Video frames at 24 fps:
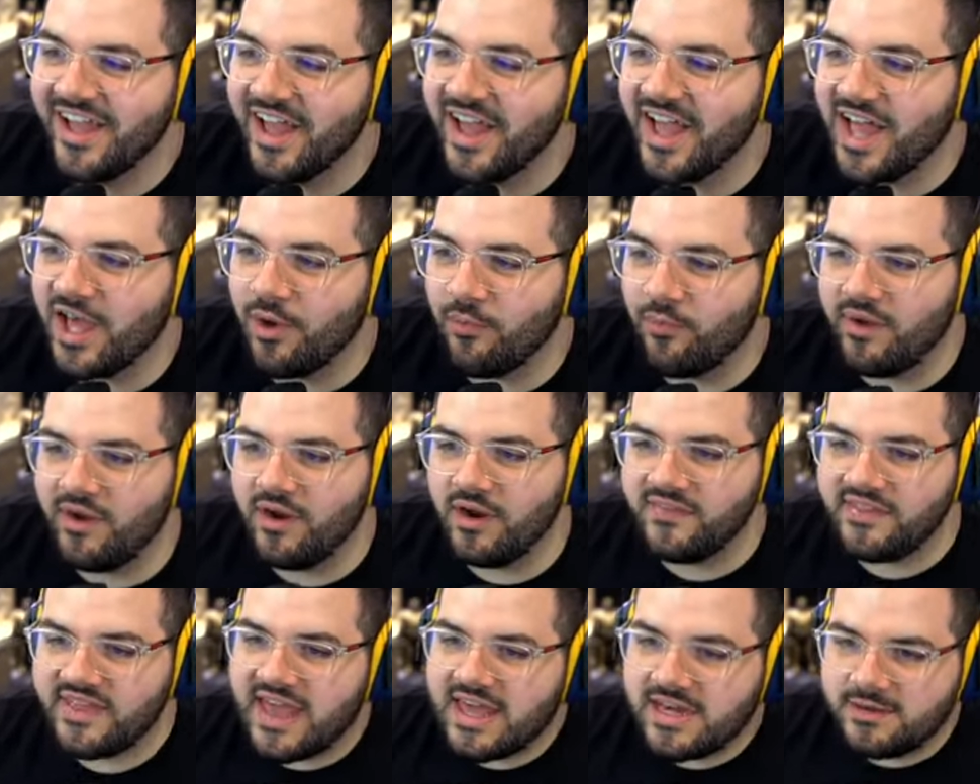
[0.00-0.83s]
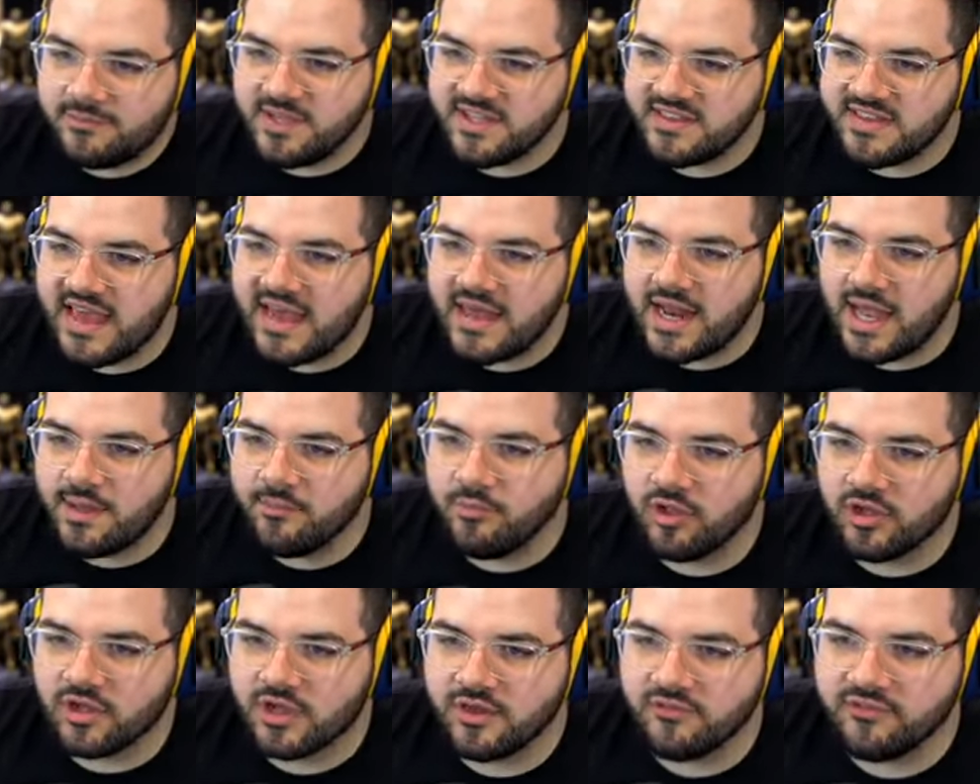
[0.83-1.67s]
uh, where are the enemies at?
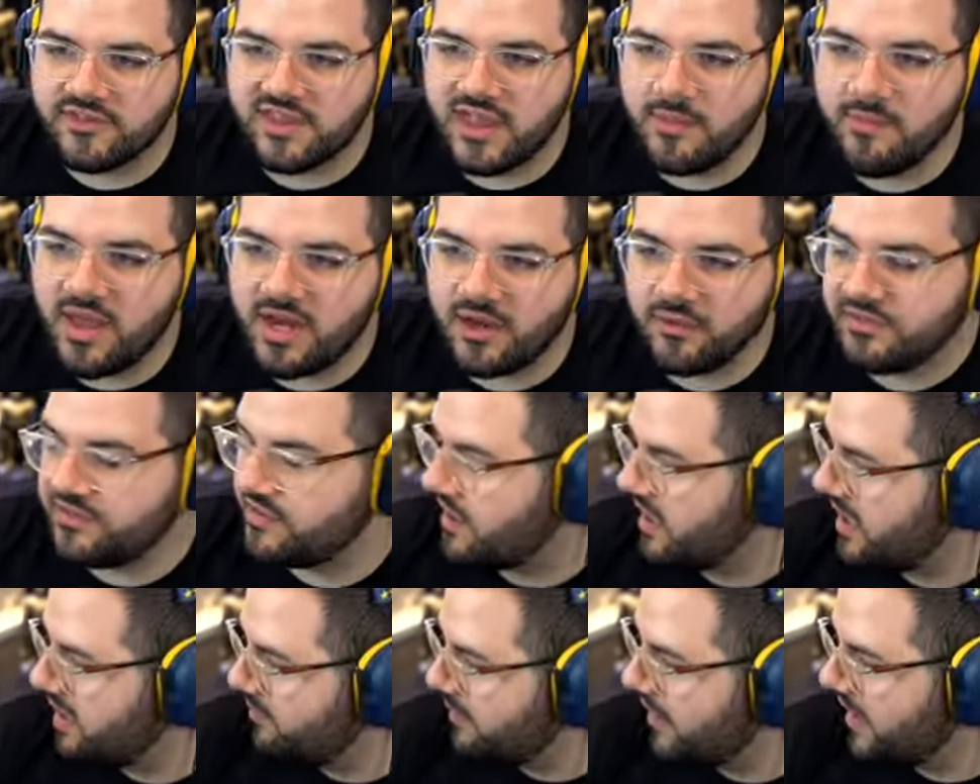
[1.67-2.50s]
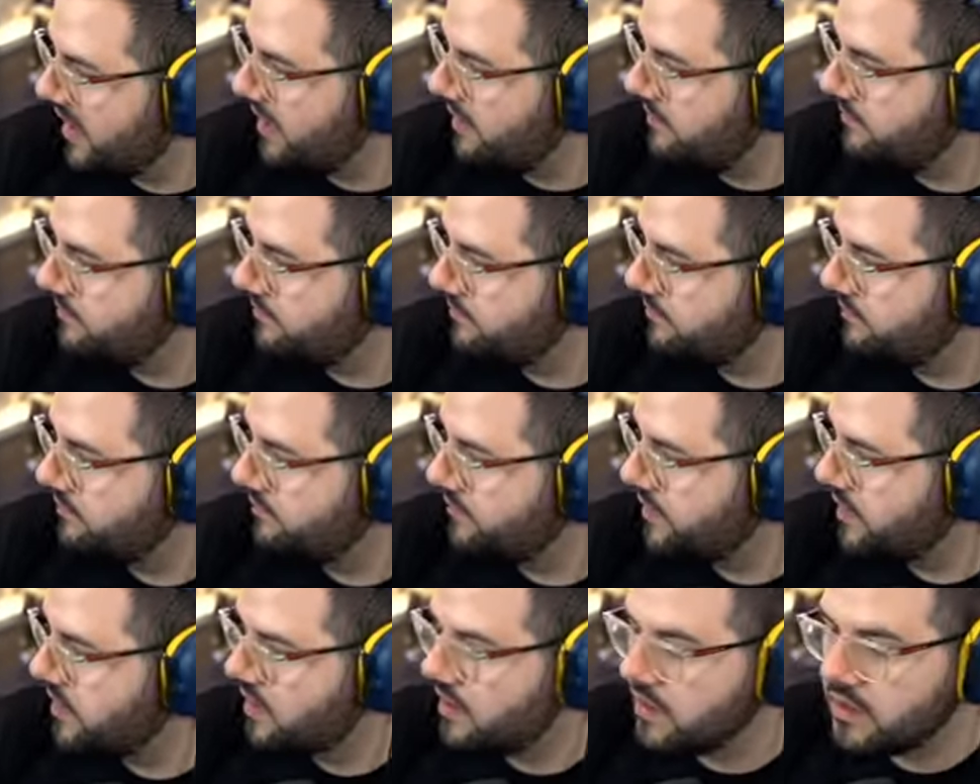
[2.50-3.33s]
I'm looking for them. I don't see anybody.
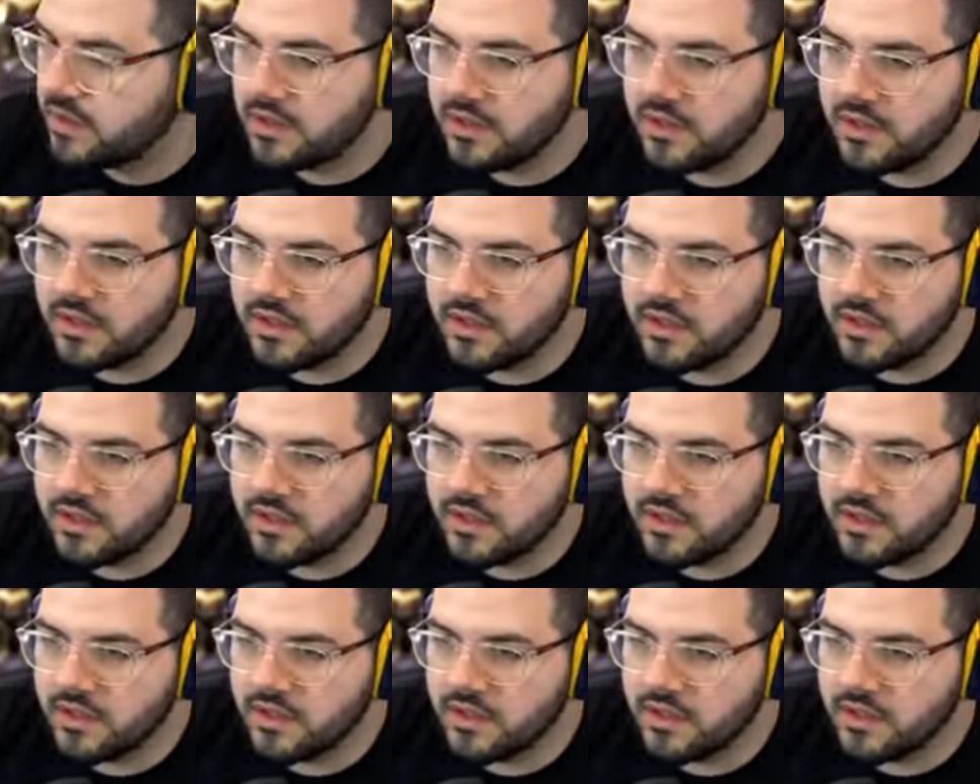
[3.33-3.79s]
I don't